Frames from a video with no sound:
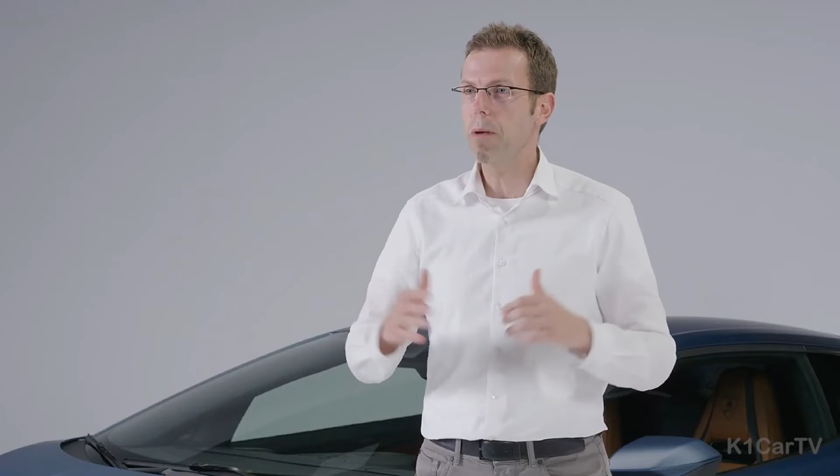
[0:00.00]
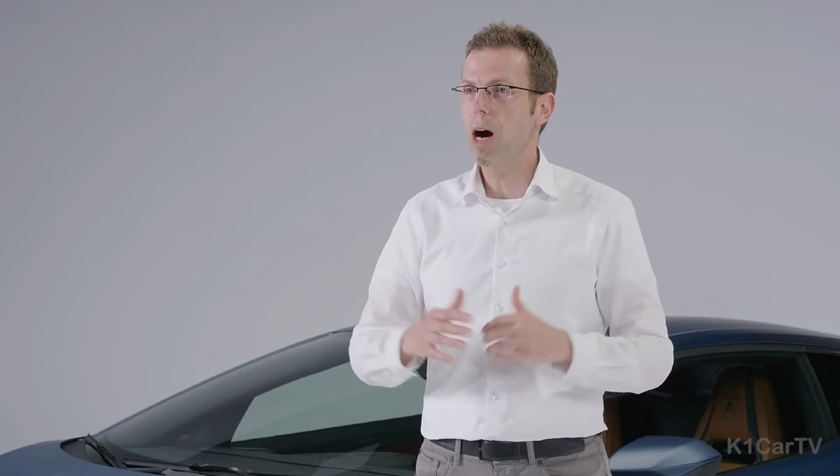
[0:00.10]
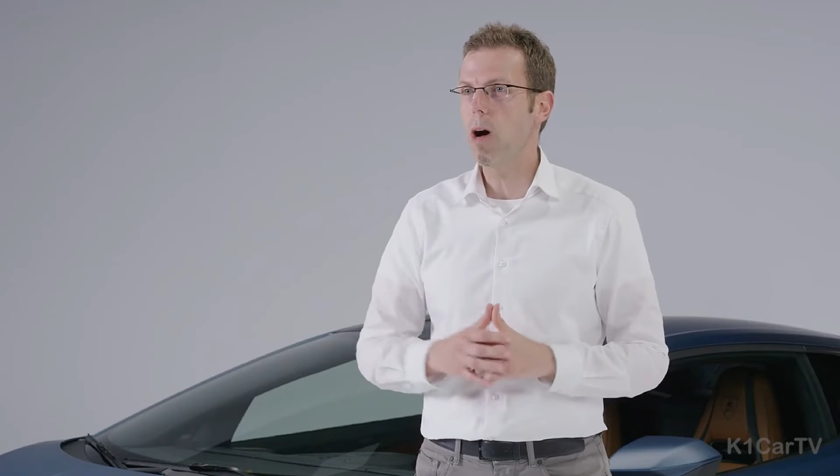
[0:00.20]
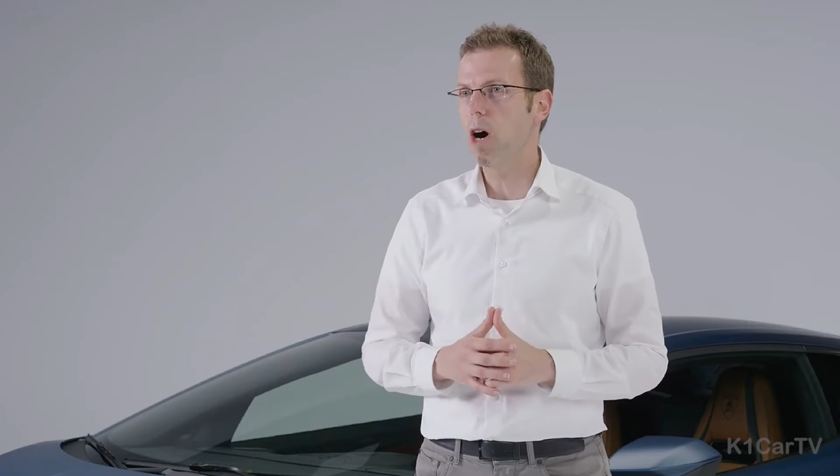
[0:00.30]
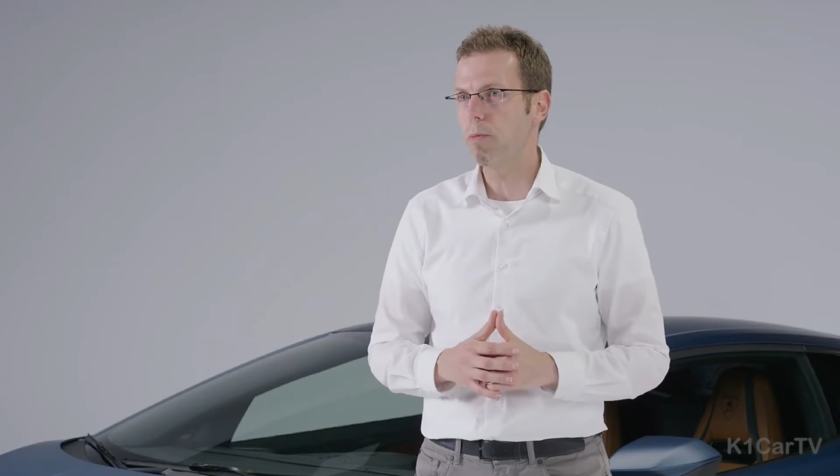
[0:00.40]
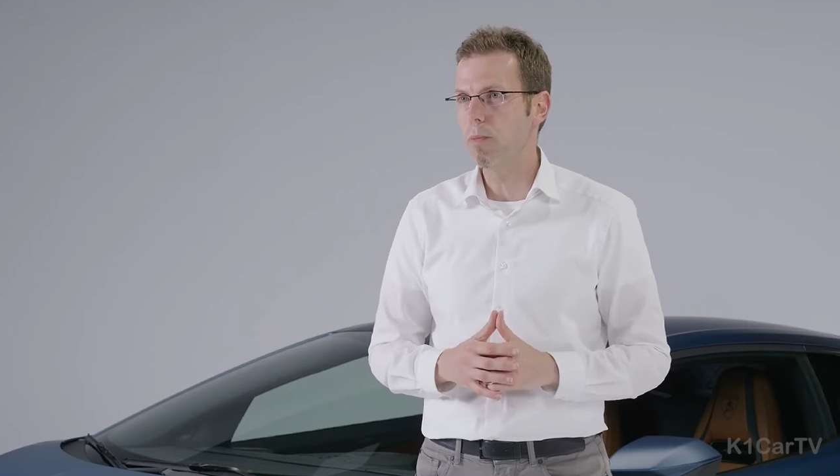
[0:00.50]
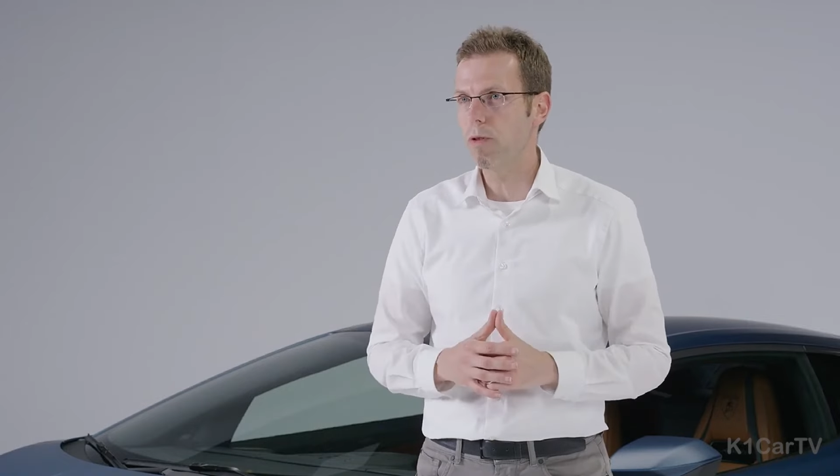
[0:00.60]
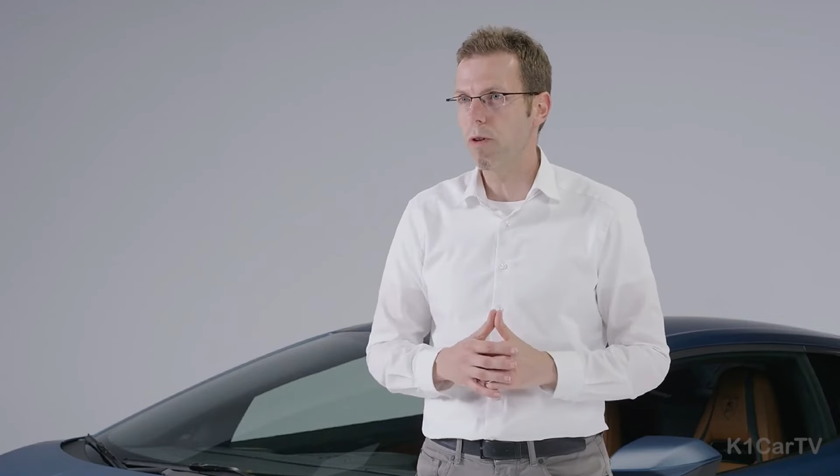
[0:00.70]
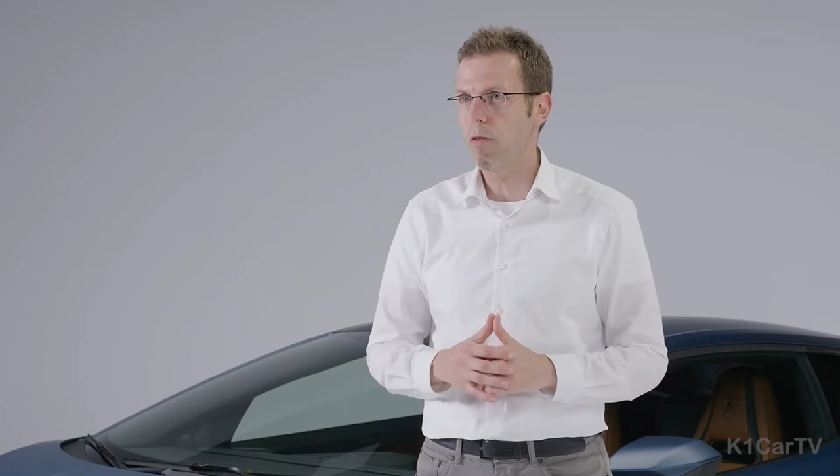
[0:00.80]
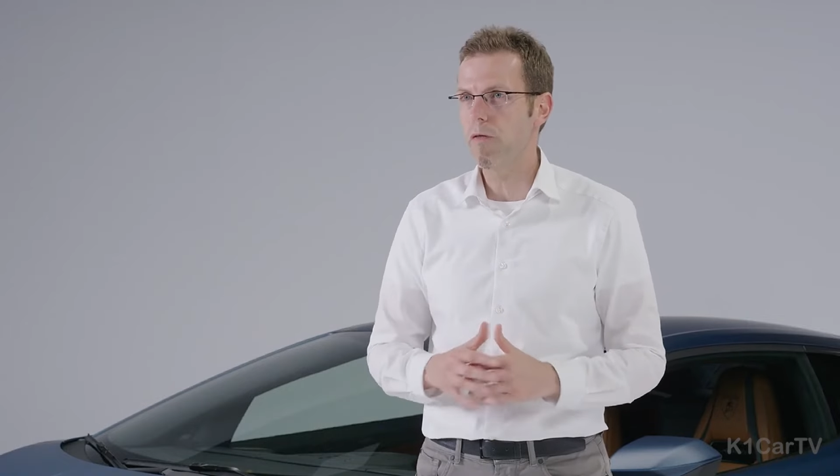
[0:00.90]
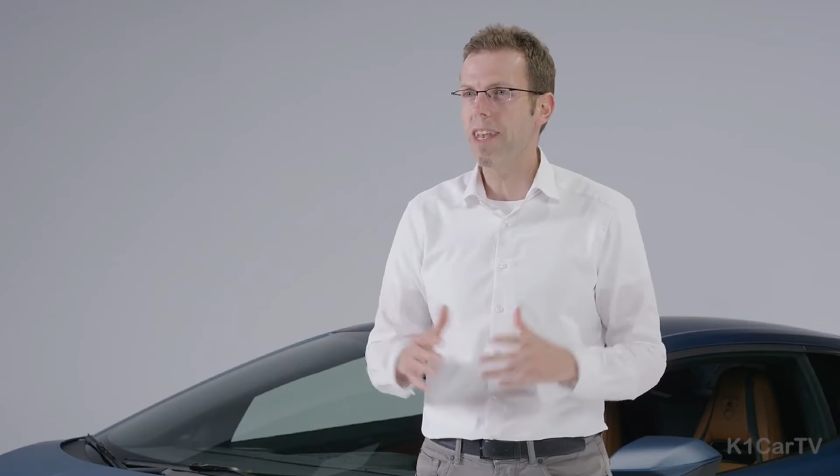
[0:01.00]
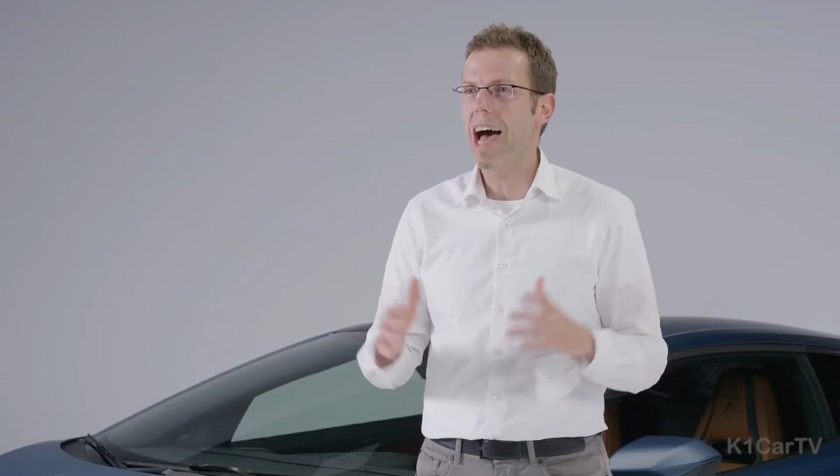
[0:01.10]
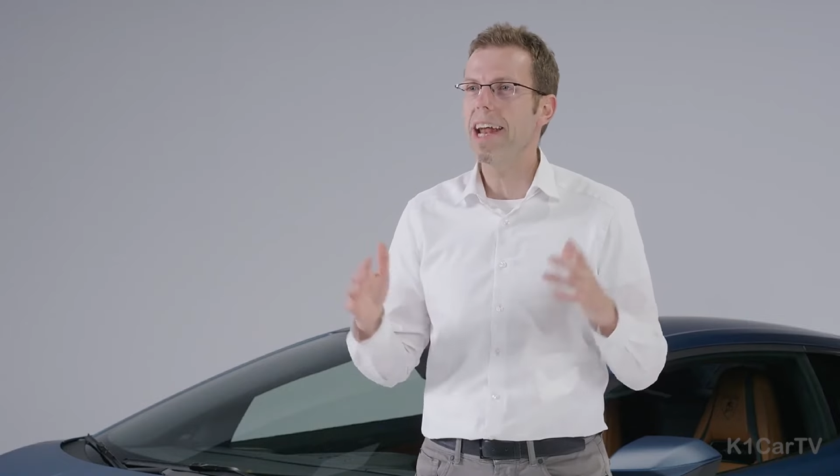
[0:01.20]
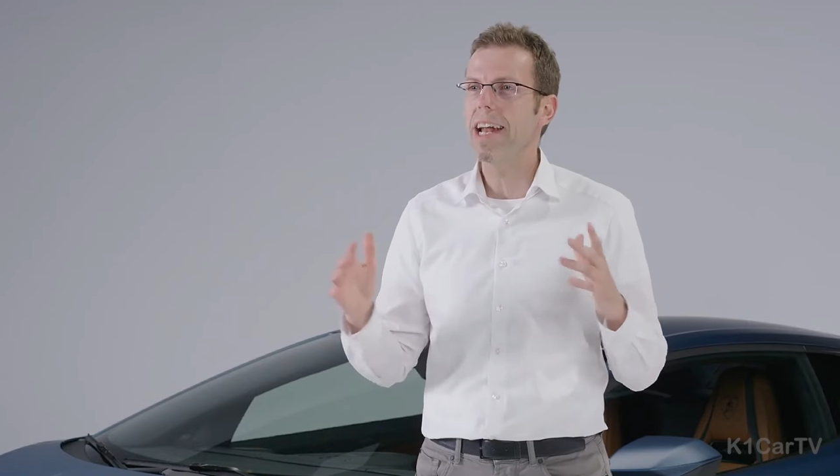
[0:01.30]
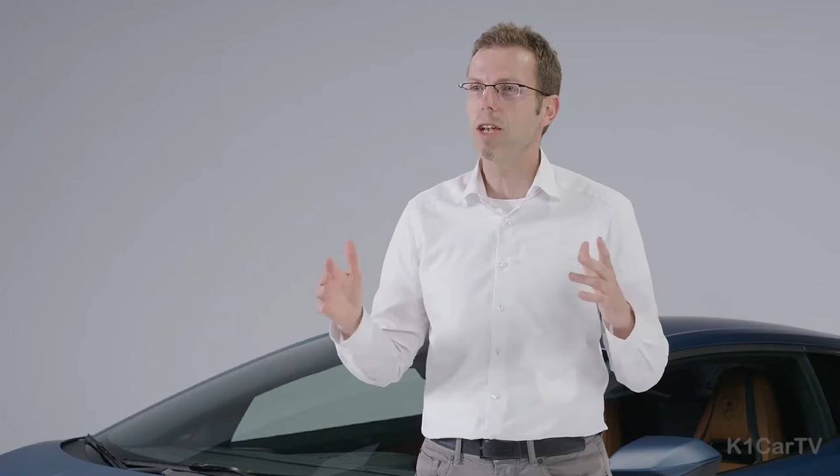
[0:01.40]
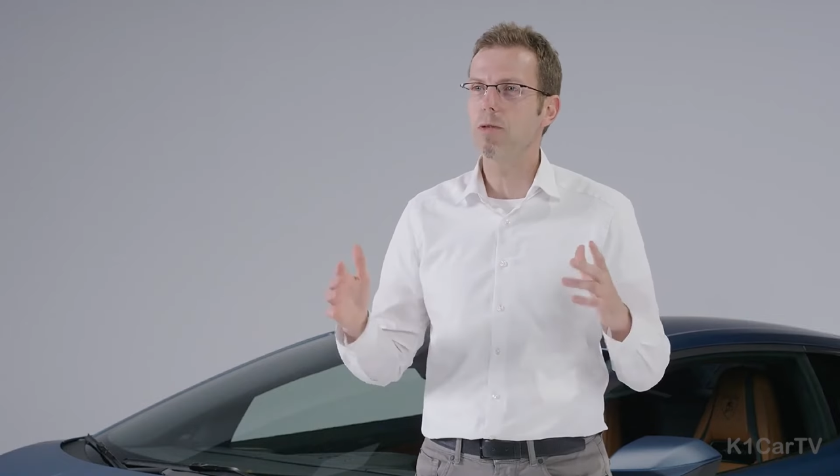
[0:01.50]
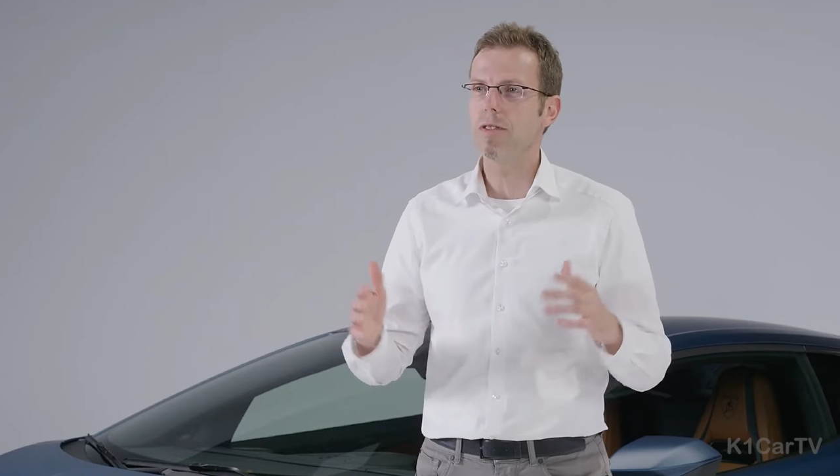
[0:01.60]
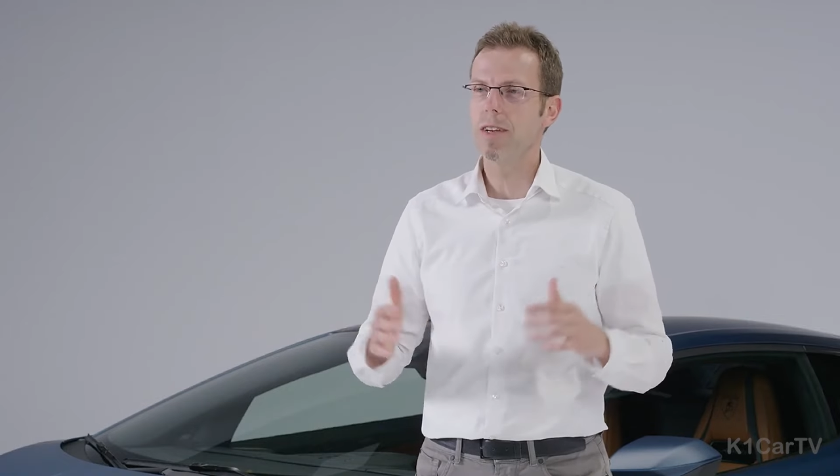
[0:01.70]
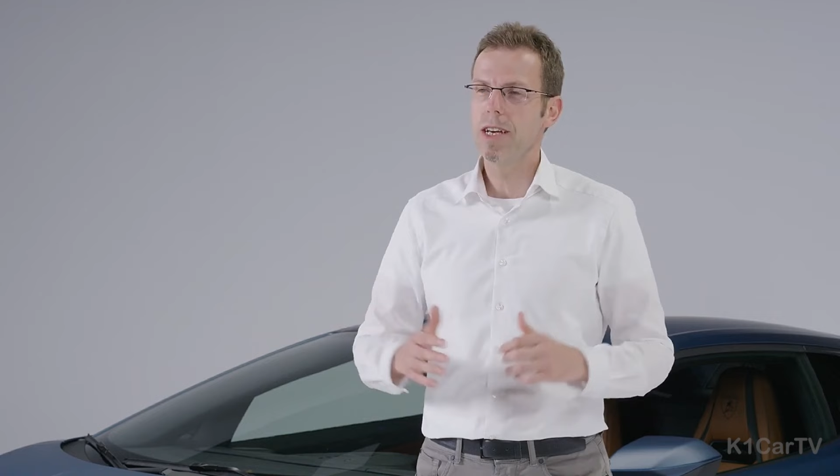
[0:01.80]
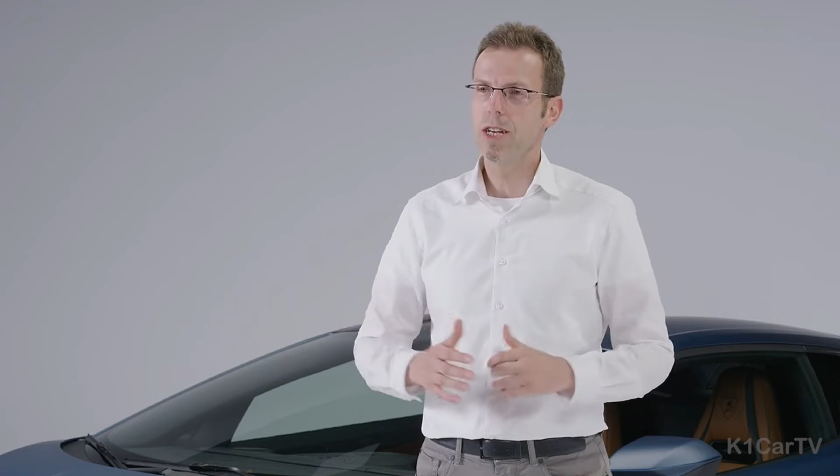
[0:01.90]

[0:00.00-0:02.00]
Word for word: power output of nine hundred